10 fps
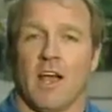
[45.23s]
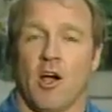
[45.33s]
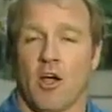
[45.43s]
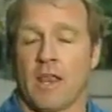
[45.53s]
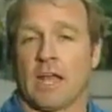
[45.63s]

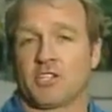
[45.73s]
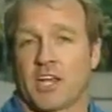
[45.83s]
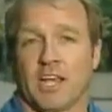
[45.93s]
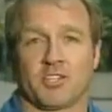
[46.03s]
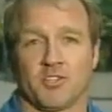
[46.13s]
on
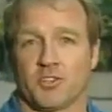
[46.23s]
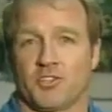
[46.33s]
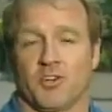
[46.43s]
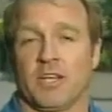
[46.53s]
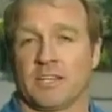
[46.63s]
educational
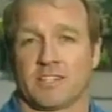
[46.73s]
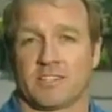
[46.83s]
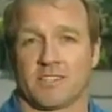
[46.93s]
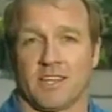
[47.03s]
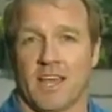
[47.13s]
journeys.